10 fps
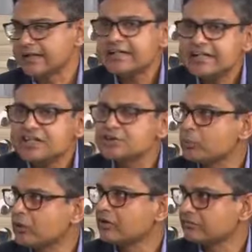Each
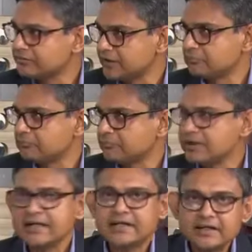one of them,
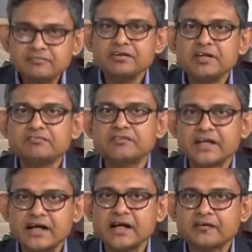even yes. if
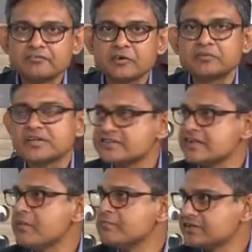they are from the
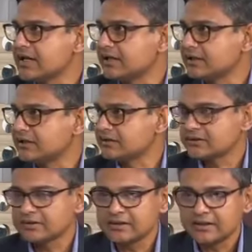same sectors,
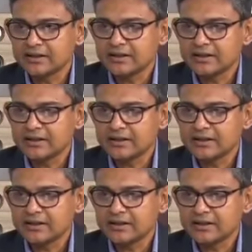mm.